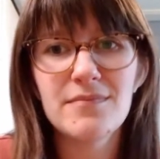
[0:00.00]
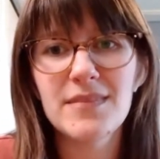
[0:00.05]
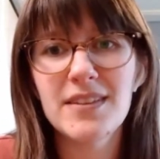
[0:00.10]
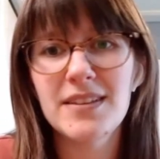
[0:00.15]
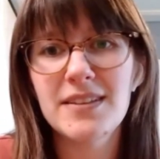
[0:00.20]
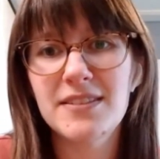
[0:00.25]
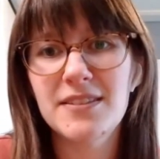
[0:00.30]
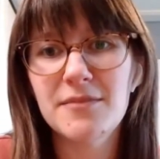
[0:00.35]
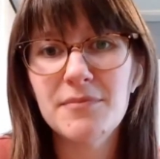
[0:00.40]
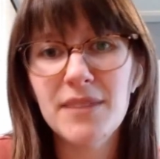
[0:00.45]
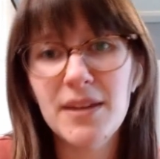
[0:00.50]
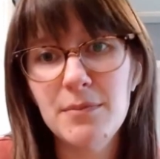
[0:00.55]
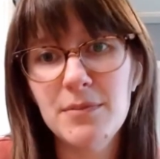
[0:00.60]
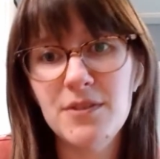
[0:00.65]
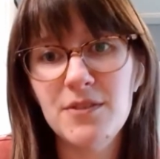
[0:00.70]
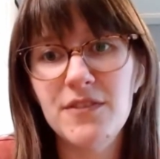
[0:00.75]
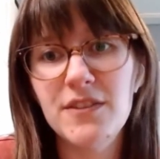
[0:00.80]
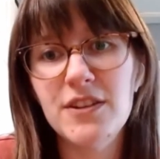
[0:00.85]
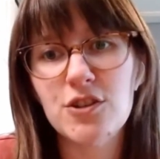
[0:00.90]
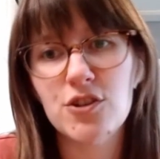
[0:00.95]

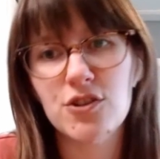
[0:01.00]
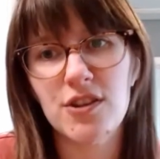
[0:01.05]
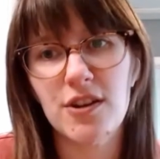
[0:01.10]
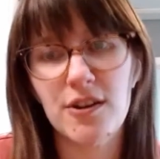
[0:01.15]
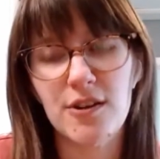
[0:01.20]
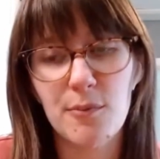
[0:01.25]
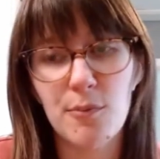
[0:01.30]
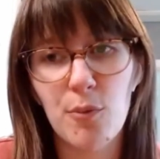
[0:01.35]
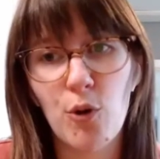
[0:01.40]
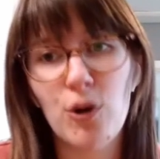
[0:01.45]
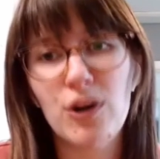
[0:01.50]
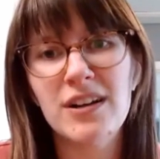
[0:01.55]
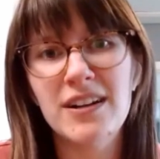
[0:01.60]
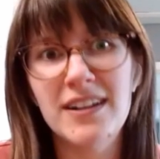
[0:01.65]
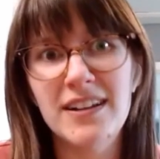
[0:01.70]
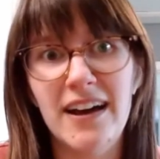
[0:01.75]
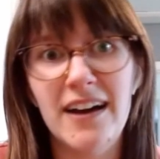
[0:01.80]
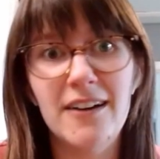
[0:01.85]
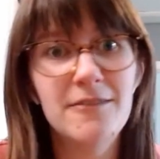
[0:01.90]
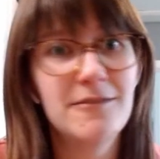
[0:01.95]
Sometimes features are important
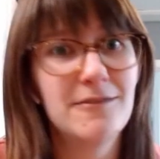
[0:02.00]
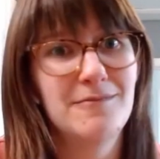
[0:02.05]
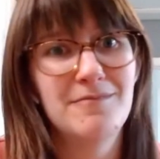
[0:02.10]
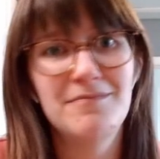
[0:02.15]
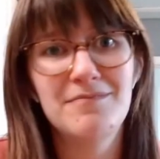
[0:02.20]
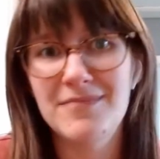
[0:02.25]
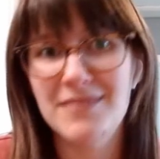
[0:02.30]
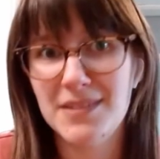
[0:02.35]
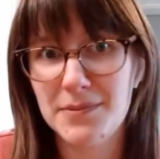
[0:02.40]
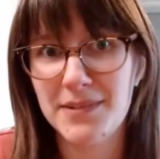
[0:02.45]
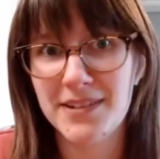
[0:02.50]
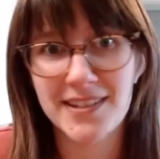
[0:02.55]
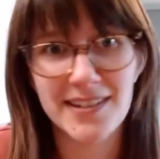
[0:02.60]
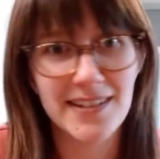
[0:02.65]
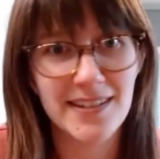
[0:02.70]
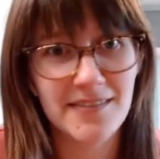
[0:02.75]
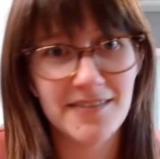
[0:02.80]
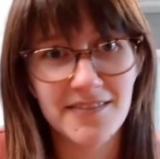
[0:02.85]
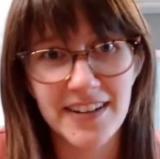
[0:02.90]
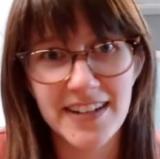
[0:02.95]
enough,
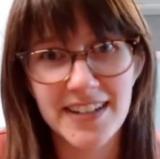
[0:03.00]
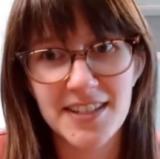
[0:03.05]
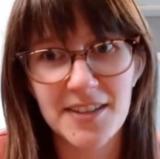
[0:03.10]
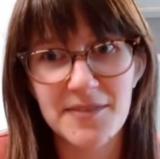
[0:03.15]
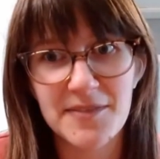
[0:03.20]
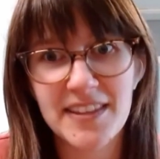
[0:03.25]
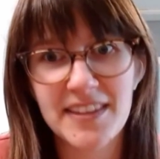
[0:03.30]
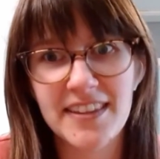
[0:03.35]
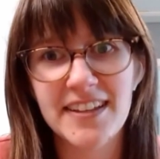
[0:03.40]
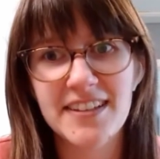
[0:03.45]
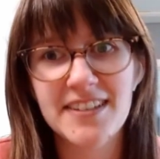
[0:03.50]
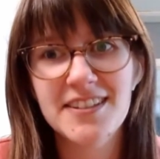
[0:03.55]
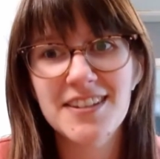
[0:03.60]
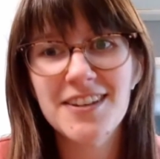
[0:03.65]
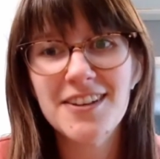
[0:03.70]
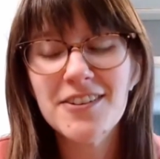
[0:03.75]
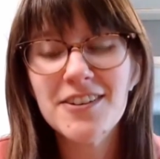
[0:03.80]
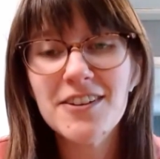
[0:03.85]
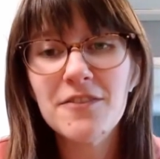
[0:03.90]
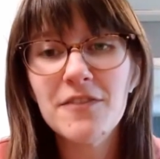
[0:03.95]
especially, right, something like a
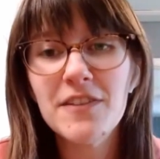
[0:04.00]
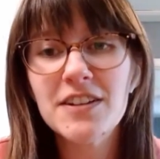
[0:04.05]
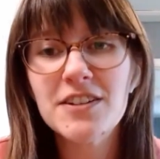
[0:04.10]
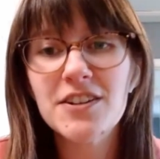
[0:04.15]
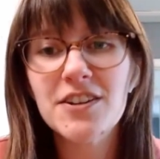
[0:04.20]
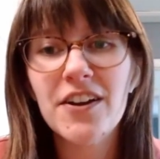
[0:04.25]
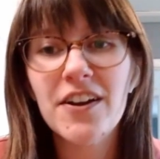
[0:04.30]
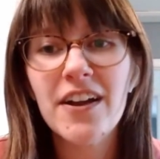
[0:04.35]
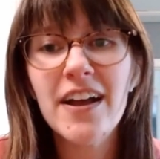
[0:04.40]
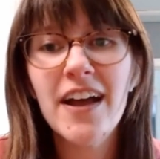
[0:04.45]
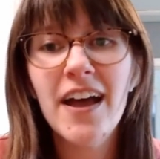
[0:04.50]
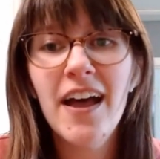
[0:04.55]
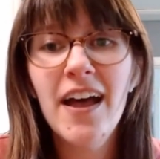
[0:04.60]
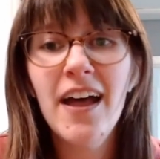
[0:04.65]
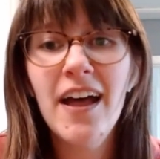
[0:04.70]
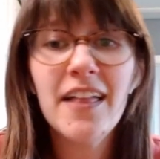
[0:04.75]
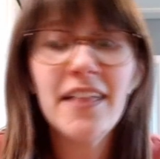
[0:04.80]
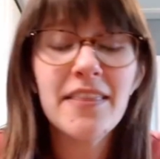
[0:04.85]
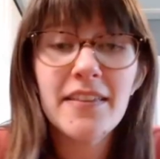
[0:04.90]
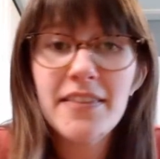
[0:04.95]
security feature,
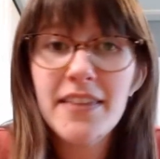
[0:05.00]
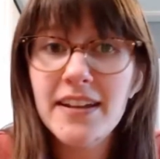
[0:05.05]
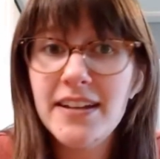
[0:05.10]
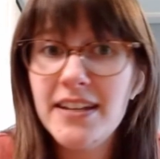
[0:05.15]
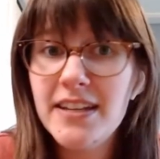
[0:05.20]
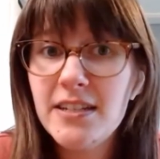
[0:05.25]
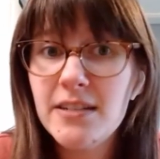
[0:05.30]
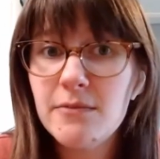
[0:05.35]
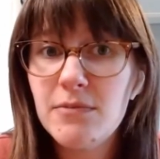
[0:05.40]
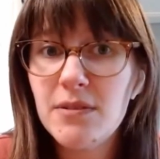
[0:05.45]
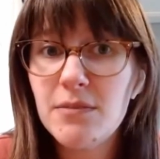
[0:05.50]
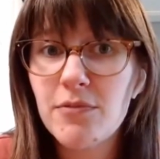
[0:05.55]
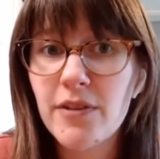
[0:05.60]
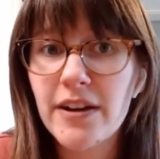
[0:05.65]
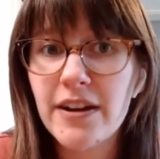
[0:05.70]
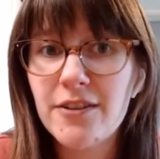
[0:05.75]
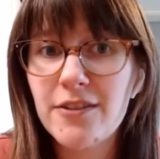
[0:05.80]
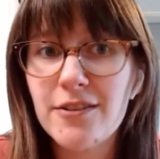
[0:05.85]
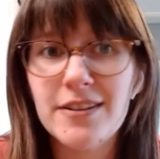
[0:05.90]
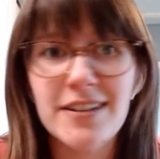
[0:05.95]
that they need to be
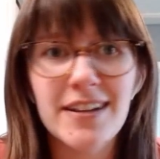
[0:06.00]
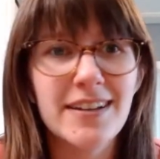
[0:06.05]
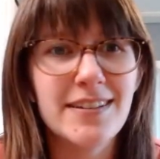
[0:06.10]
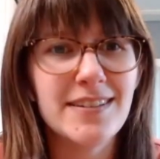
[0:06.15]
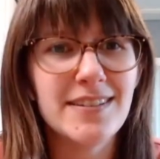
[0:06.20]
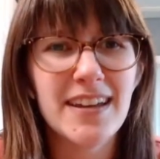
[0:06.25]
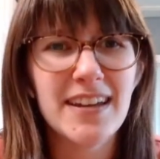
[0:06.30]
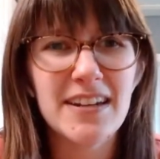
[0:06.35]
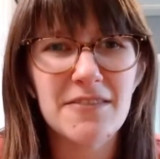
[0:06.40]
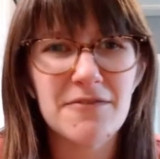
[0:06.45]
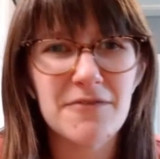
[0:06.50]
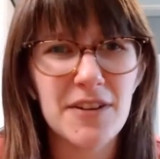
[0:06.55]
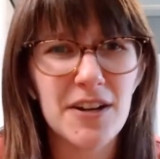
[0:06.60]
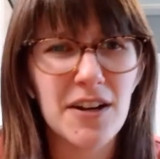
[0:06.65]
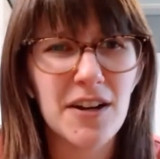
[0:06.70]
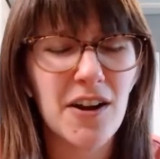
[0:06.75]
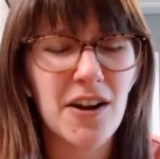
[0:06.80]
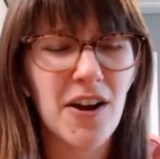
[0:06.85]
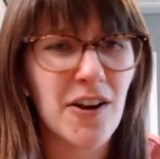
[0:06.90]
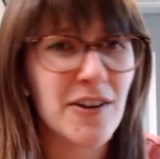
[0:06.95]
prioritized kind of
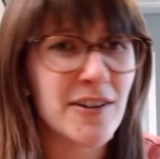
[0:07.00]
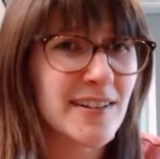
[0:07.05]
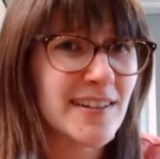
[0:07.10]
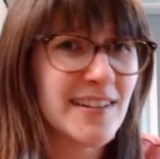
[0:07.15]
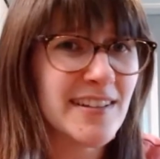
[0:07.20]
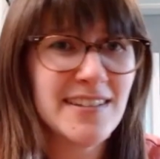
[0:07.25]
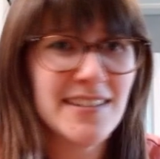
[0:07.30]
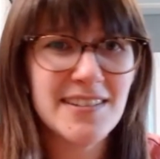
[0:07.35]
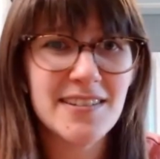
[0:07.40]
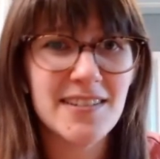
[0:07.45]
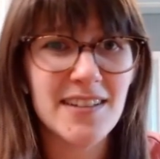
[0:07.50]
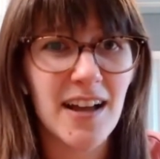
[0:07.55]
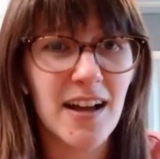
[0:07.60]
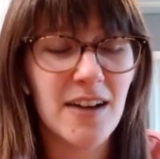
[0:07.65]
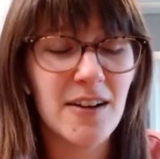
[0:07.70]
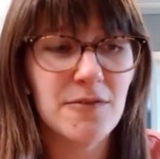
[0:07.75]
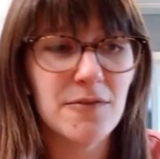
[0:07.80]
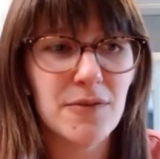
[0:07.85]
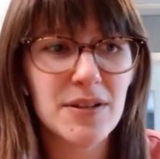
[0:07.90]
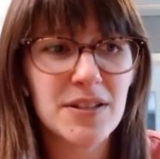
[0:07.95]
regardless
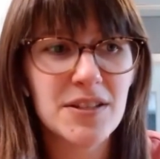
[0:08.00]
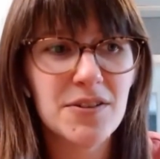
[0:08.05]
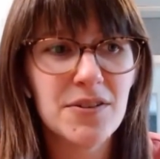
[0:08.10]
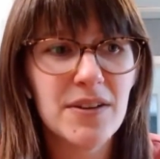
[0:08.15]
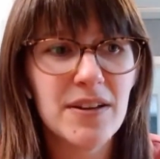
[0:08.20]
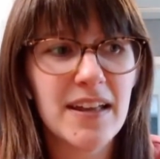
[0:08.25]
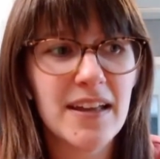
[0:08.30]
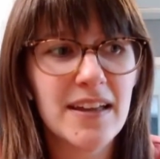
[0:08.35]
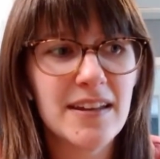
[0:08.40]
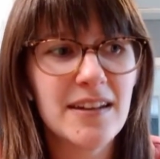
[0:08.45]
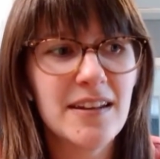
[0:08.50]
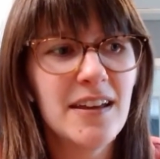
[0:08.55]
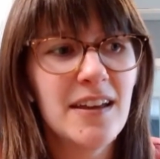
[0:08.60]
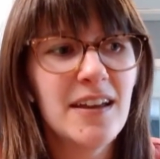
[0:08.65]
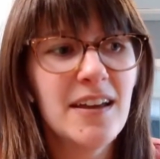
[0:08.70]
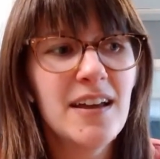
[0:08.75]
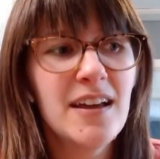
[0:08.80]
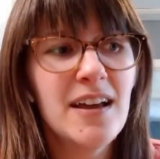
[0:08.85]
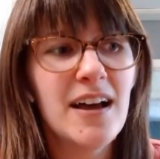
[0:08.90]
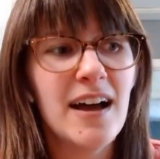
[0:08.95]
of what's going
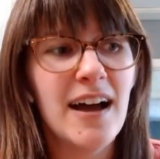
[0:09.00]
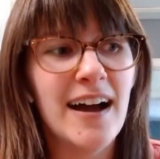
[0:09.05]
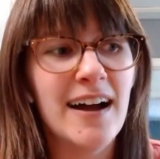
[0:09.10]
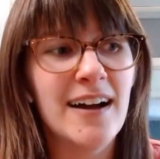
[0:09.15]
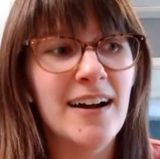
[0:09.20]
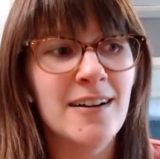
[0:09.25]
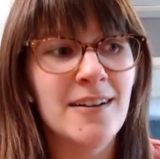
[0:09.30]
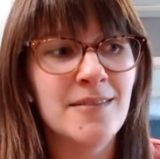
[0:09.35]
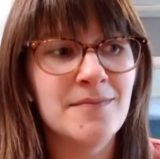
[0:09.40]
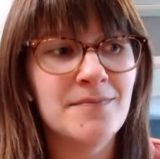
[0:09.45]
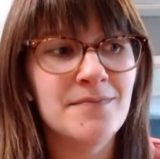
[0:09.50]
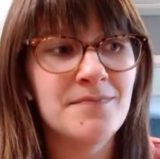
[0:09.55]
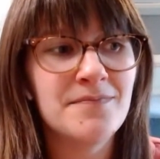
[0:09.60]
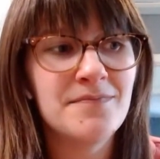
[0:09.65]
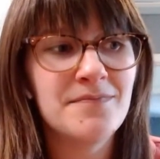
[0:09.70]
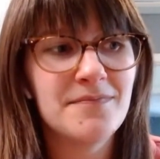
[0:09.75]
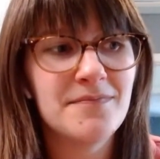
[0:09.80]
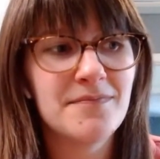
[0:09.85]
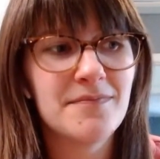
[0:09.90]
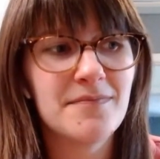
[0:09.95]
on,
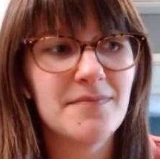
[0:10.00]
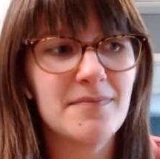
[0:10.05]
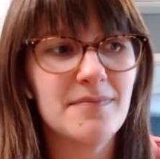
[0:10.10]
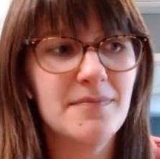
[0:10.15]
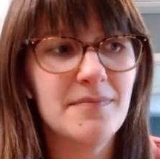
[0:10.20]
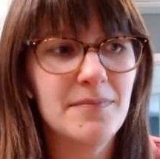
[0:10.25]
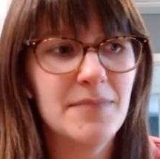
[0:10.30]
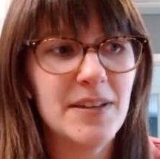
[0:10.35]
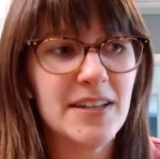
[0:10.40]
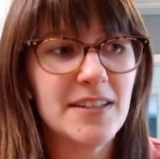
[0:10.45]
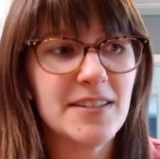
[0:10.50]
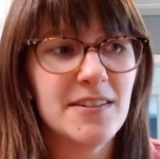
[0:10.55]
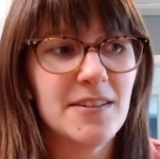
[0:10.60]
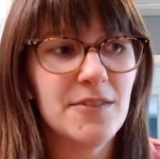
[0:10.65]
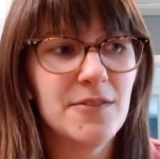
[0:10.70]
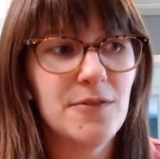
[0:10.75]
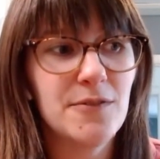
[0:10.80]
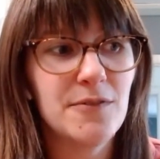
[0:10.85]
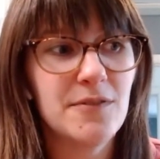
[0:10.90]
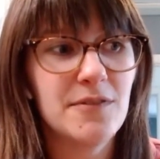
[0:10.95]
because
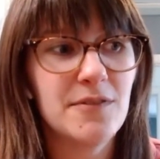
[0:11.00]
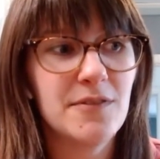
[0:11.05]
those